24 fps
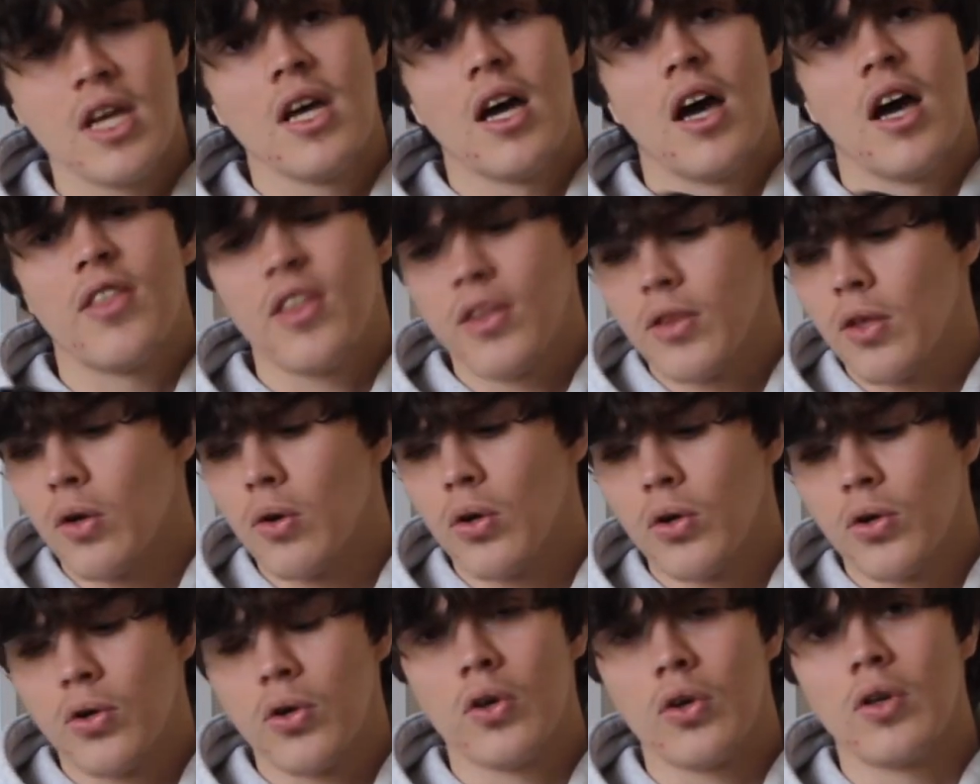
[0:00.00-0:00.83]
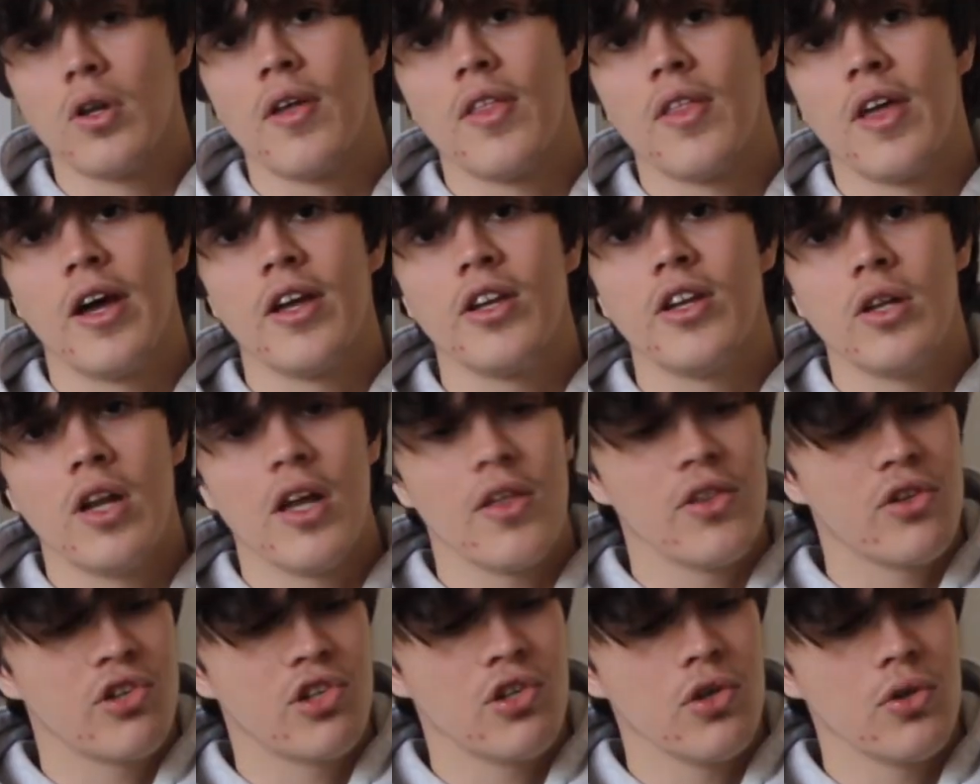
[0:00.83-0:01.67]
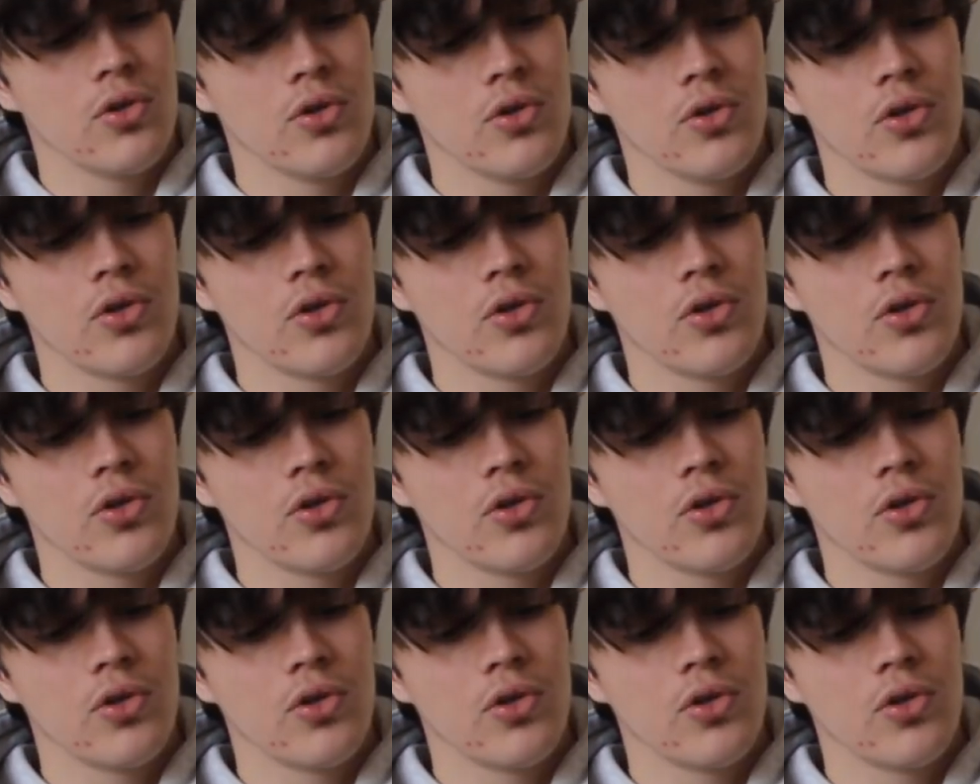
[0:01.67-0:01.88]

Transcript: I think they'll look good like that. You let the shoe do